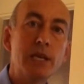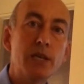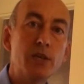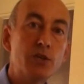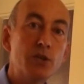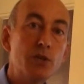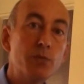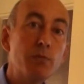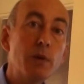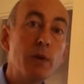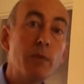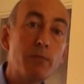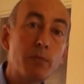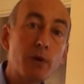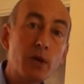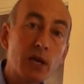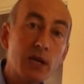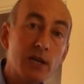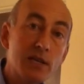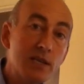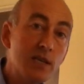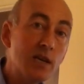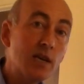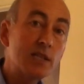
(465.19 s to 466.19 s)
You should be
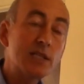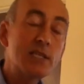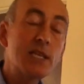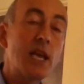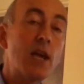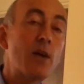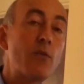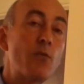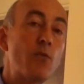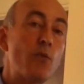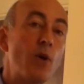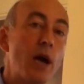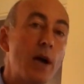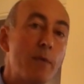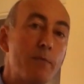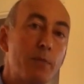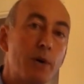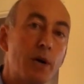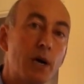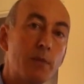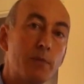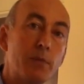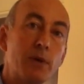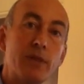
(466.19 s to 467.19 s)
conducting a
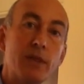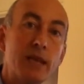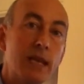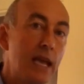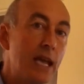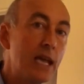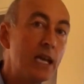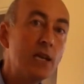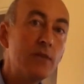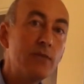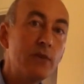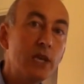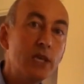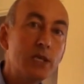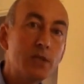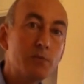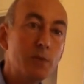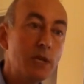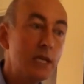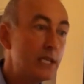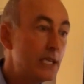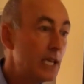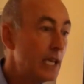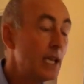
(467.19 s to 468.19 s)
wrap-up at the end of each
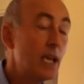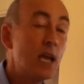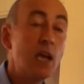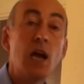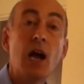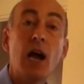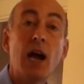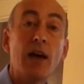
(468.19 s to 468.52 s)
meeting,